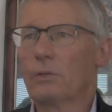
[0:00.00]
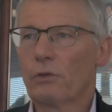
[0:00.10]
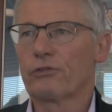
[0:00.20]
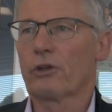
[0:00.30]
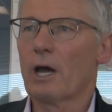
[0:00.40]

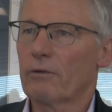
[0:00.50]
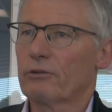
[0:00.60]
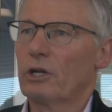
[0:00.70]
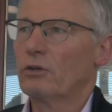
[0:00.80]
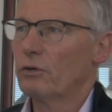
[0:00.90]
The
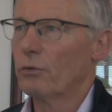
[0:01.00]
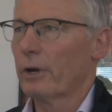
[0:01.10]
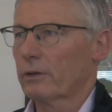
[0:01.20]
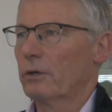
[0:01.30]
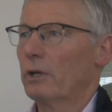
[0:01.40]
staff tend to
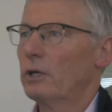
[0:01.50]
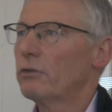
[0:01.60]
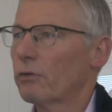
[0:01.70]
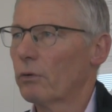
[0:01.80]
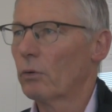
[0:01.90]
direct the
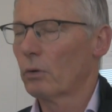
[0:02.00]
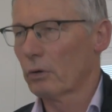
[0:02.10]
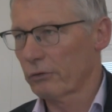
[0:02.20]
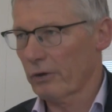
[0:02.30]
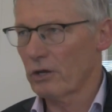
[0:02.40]
needs of the
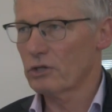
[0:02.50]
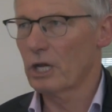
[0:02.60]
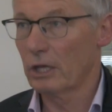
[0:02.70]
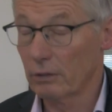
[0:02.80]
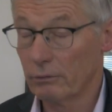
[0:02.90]

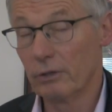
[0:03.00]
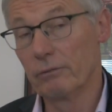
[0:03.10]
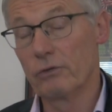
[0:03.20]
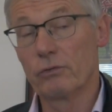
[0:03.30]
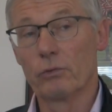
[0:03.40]
organisation and their
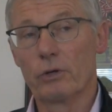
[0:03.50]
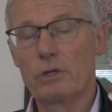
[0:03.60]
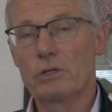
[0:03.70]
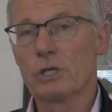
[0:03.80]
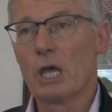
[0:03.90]
individual
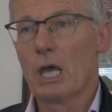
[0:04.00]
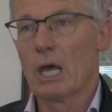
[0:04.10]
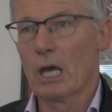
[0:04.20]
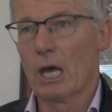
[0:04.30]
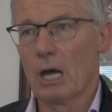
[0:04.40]
needs.
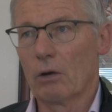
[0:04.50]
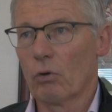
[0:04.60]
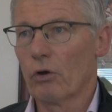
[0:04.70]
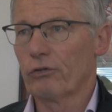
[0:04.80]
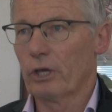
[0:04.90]

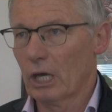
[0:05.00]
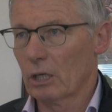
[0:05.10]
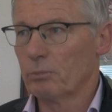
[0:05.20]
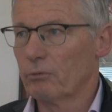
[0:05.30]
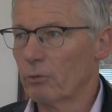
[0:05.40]
Arising out
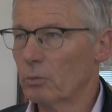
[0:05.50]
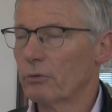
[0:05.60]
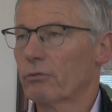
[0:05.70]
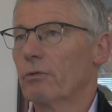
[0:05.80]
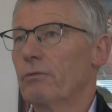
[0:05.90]
of
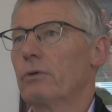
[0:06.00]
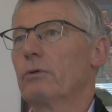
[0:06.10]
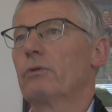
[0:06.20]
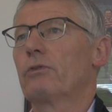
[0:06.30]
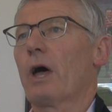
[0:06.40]
performance
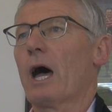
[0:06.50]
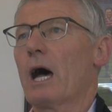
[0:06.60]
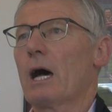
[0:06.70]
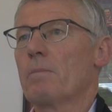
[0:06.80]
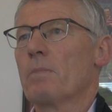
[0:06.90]
reviews
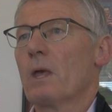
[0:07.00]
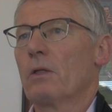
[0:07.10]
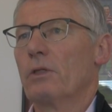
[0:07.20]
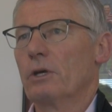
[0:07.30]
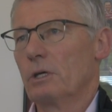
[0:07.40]
are
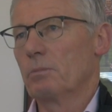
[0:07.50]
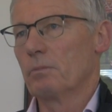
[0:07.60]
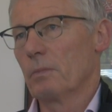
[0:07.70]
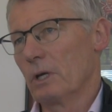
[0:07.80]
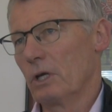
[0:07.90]
the
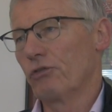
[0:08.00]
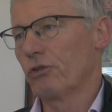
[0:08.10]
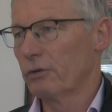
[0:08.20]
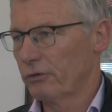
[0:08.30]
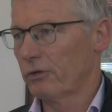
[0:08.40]

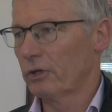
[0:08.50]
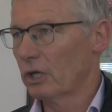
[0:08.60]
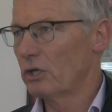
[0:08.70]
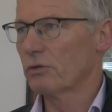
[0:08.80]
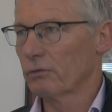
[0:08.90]
in-servicing
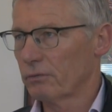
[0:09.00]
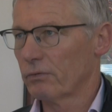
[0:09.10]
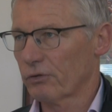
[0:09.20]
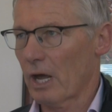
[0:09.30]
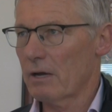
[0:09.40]
needs of
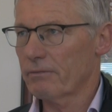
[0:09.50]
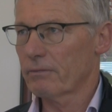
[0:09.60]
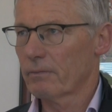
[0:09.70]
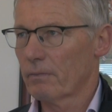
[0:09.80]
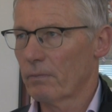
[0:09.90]

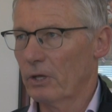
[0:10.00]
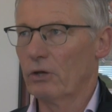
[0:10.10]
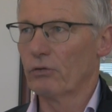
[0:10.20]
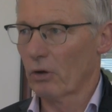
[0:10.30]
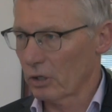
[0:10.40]
staff, their
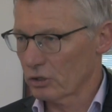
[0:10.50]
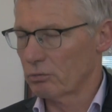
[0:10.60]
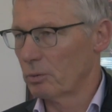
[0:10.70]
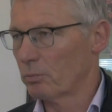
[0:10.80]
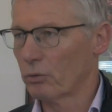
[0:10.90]
desires
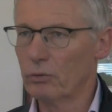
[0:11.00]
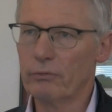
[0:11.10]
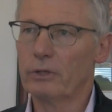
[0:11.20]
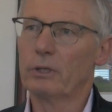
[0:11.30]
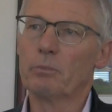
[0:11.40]
to
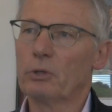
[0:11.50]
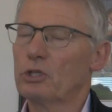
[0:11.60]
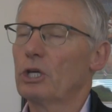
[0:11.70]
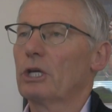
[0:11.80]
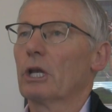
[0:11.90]
improve in
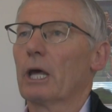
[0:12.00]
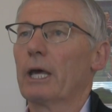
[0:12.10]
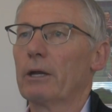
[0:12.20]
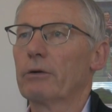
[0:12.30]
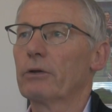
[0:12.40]

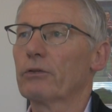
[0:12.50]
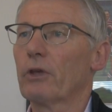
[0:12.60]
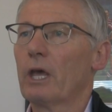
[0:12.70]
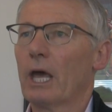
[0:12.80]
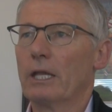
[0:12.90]
particular
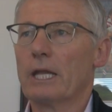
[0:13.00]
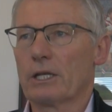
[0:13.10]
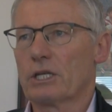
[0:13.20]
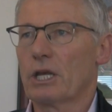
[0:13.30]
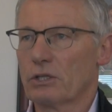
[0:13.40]
areas, and
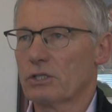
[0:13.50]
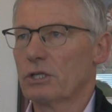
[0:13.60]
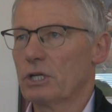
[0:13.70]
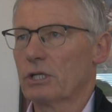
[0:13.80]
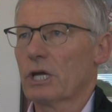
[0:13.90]
that tends
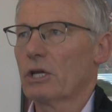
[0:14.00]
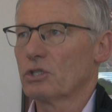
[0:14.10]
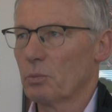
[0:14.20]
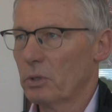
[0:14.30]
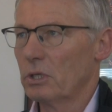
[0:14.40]
to
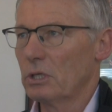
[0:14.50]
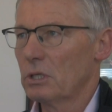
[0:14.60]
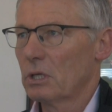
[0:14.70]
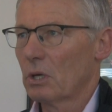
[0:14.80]
dictate to me